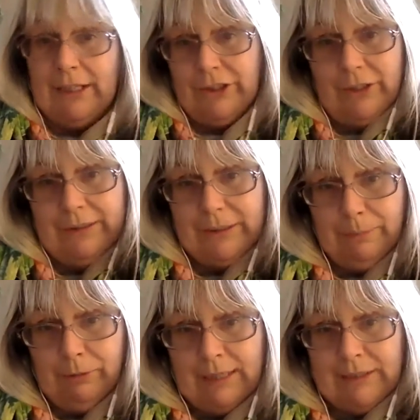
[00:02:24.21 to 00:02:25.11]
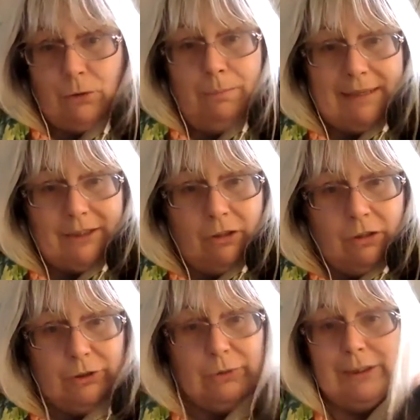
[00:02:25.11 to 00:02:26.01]
You don't need to press or
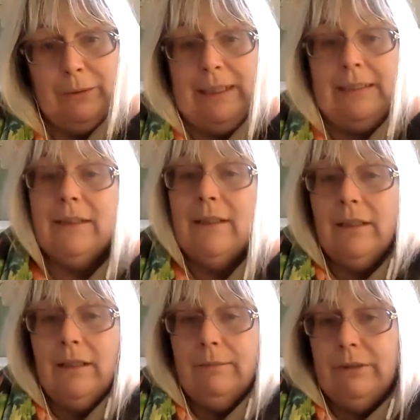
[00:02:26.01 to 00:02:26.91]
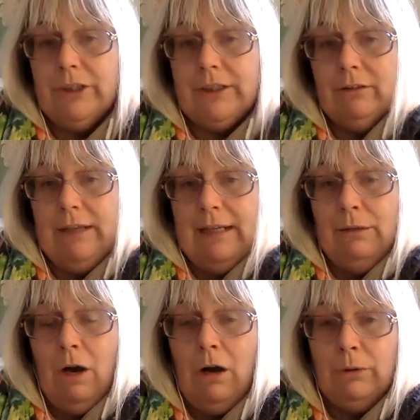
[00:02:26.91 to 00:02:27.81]
massage or squeeze, but just create a
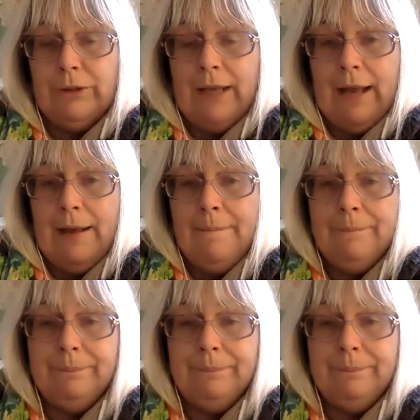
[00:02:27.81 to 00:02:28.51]
little hold there.